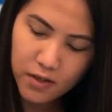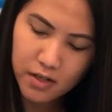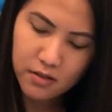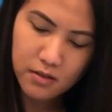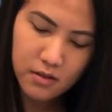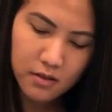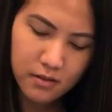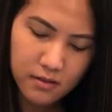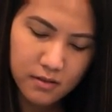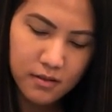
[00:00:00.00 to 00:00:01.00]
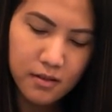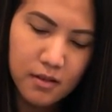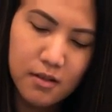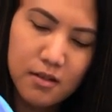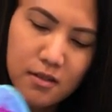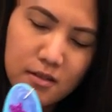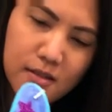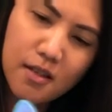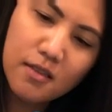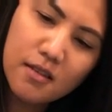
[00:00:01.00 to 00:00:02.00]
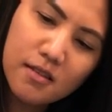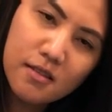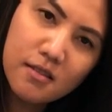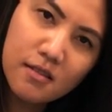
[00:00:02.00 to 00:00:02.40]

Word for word: visor, just like this.